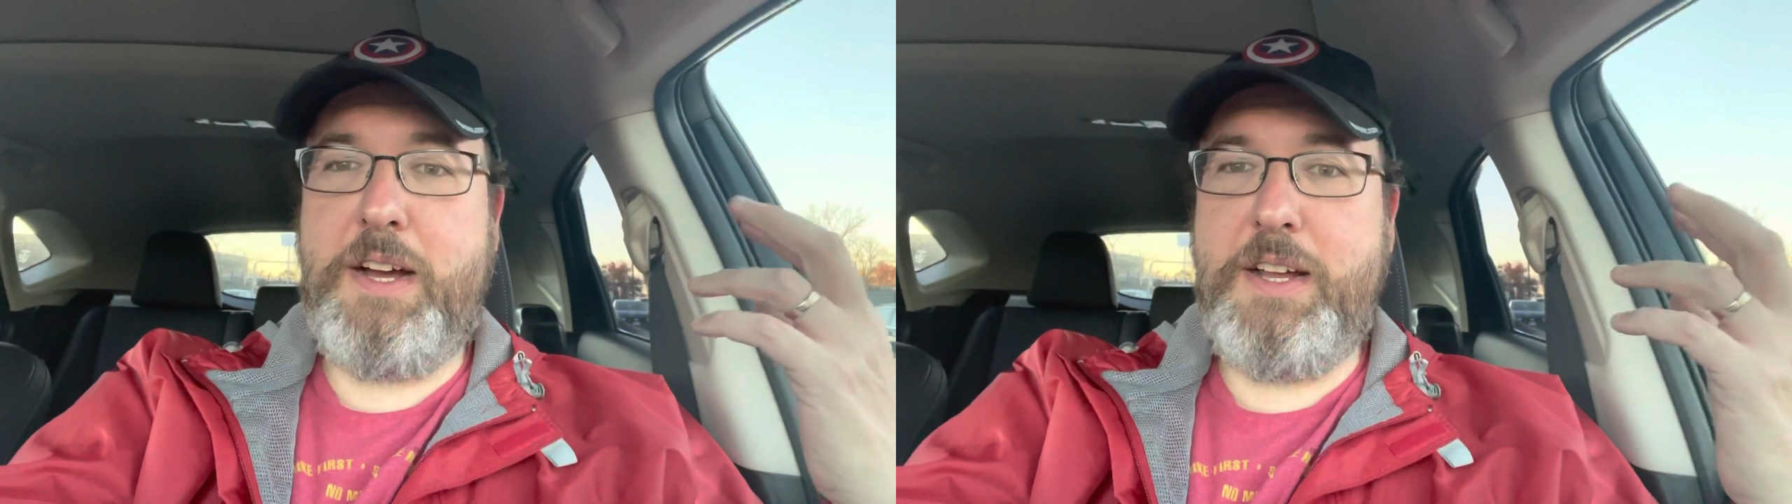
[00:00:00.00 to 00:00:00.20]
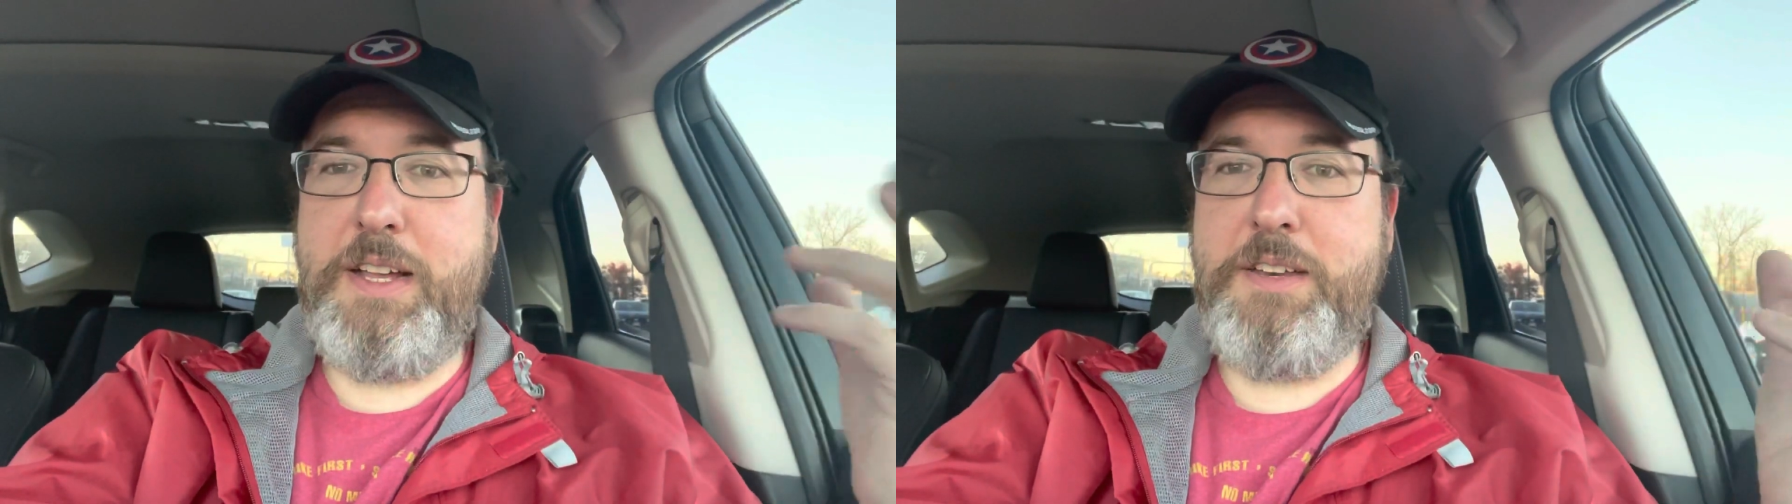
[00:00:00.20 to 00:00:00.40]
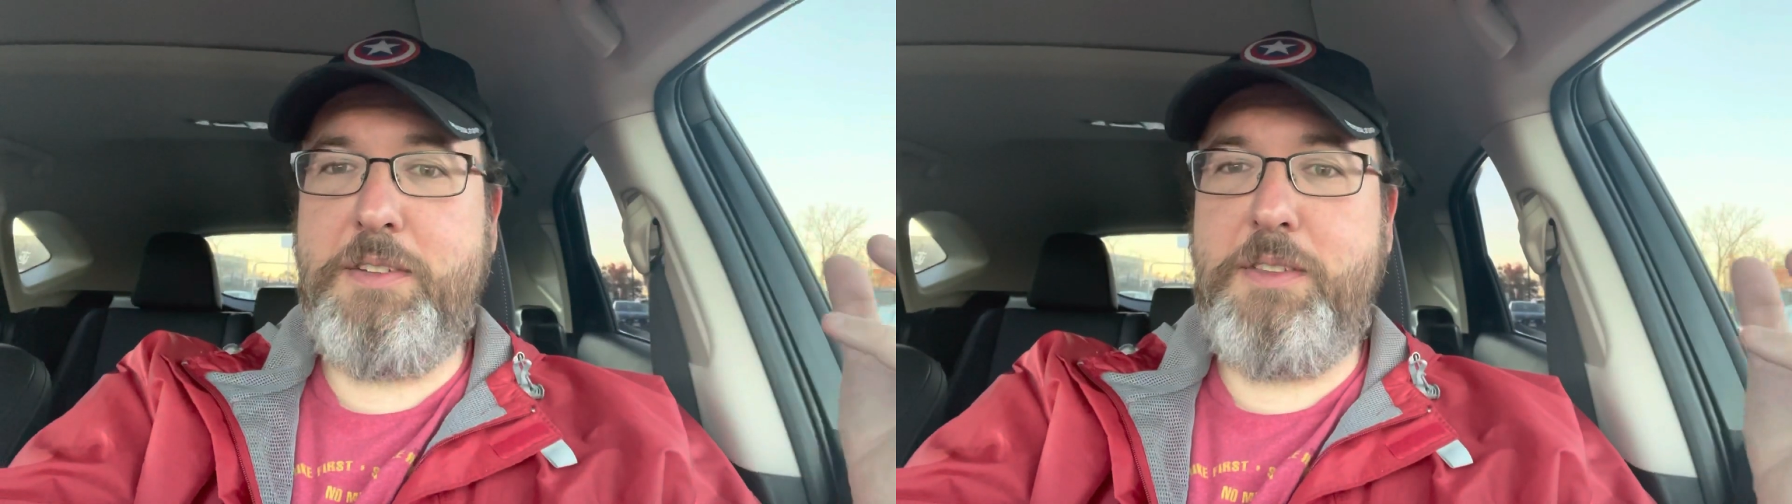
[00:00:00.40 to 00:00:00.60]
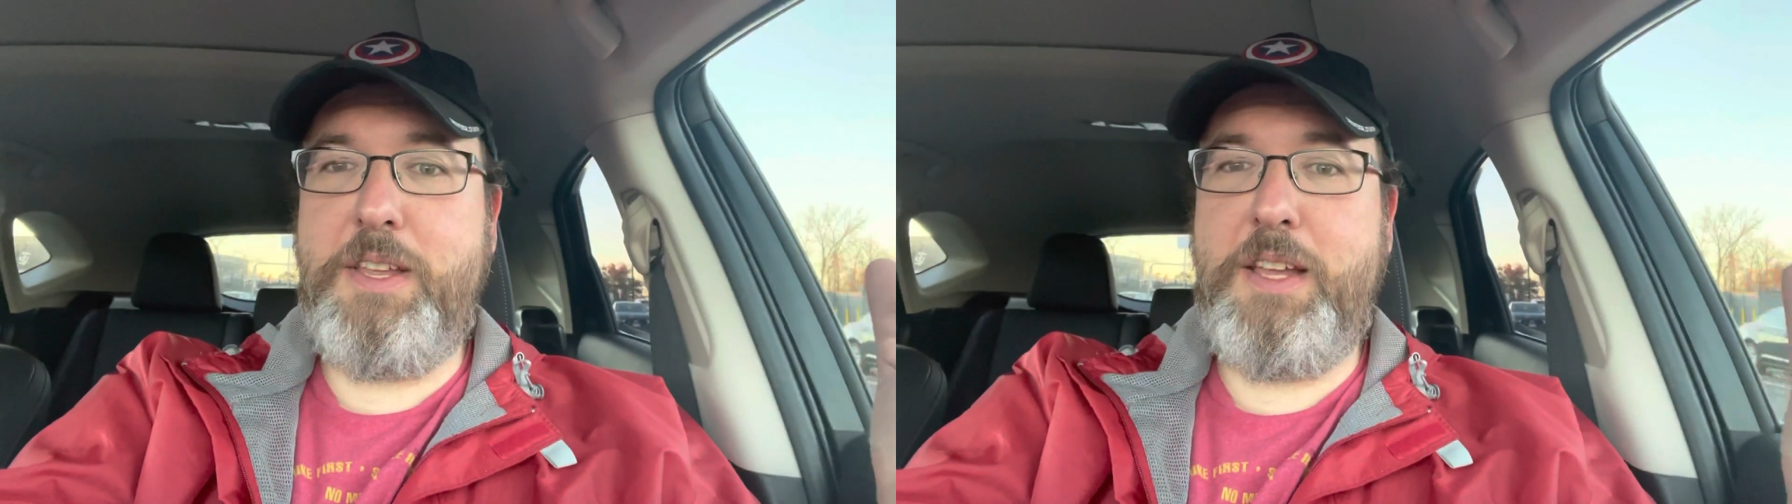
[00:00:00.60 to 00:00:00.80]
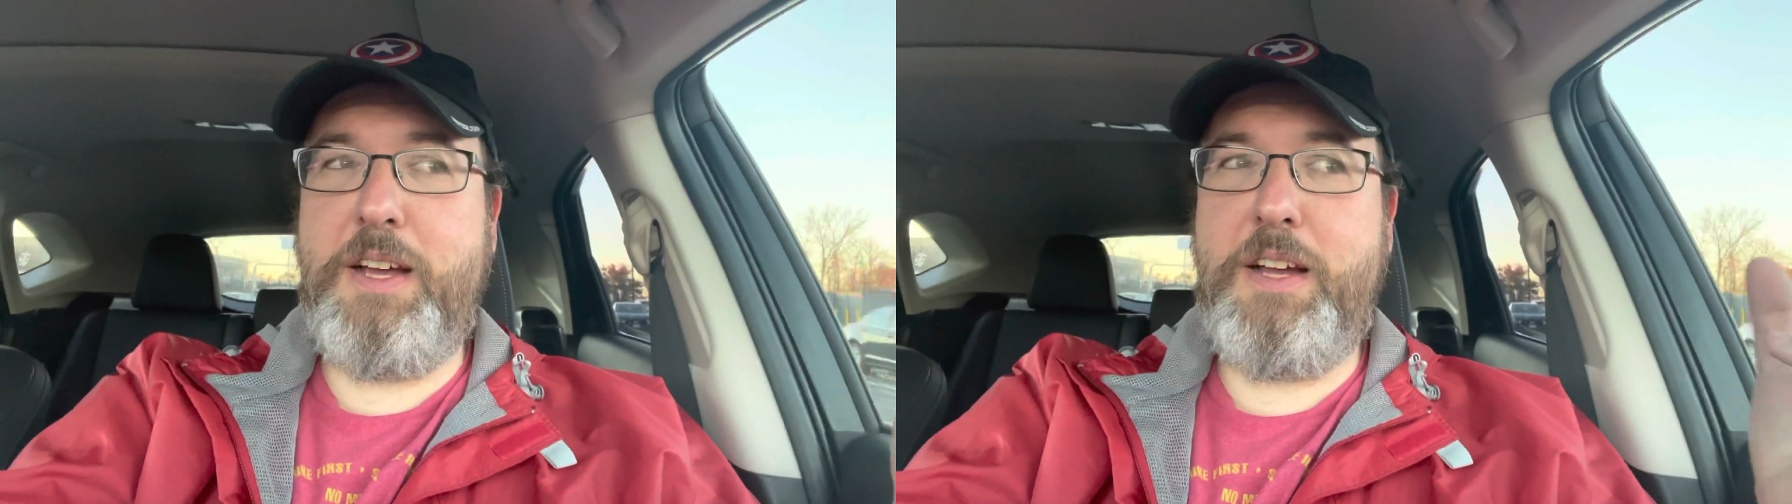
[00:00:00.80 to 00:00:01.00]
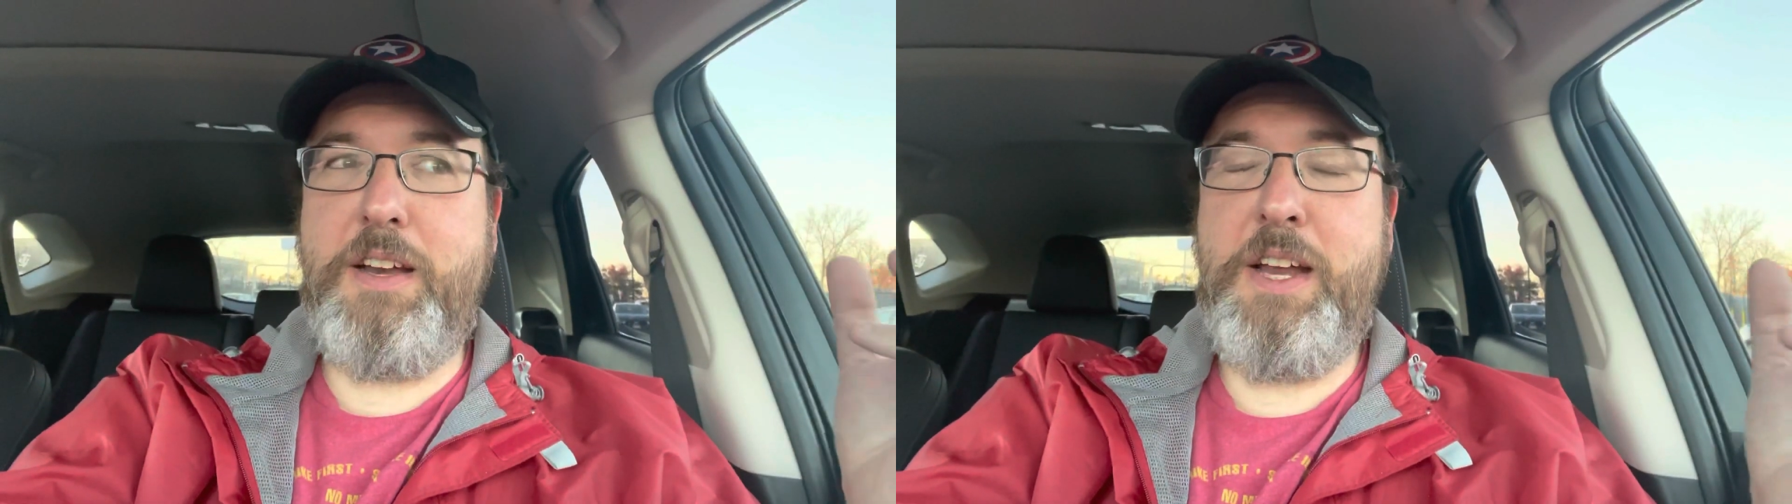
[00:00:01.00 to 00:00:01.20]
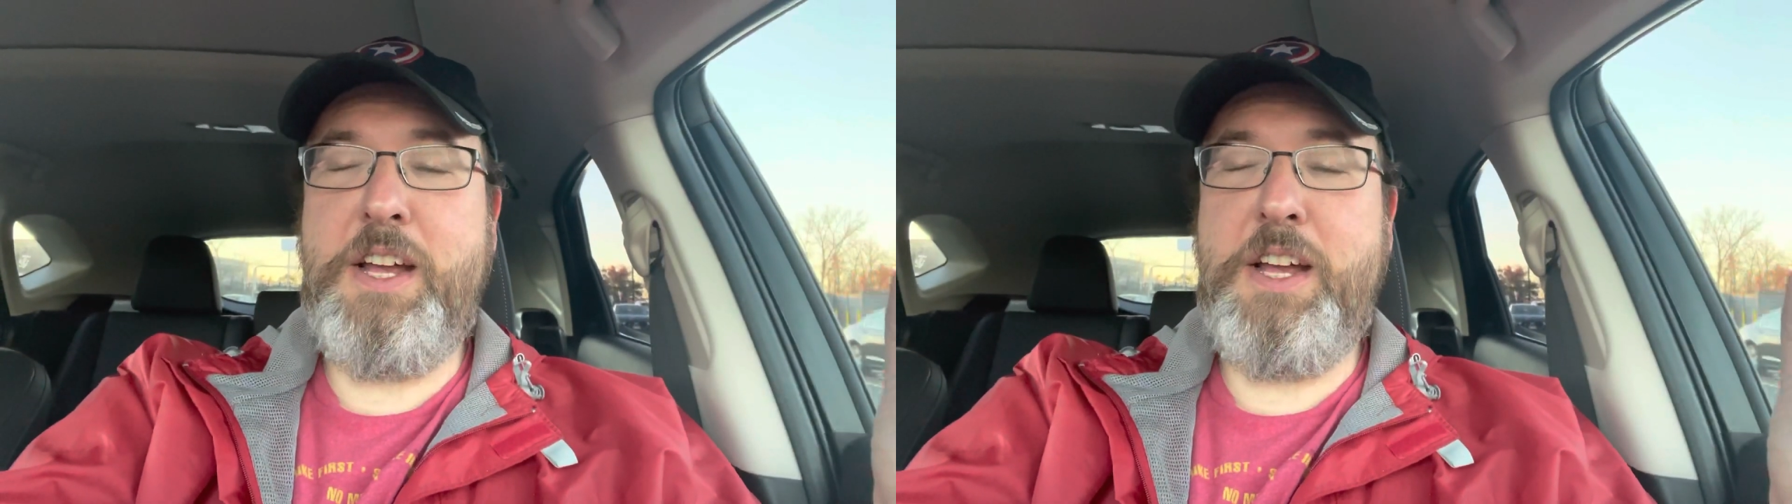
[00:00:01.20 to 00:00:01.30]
into the